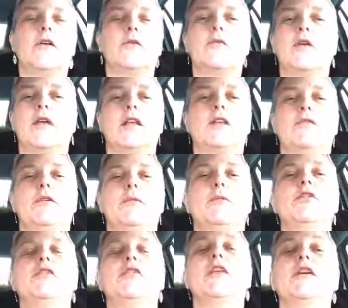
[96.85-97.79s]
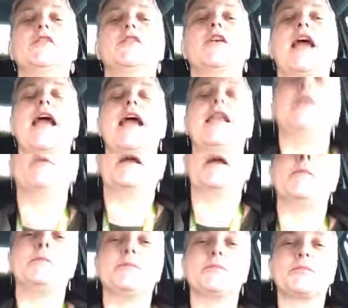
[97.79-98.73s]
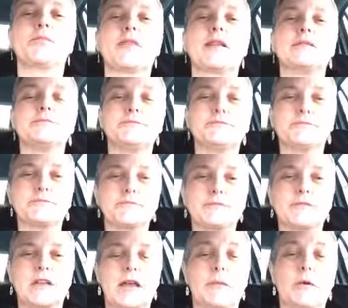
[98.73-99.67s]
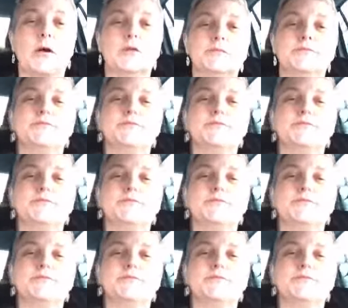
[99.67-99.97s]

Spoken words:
Really rubbish at this. Anyway, here we go.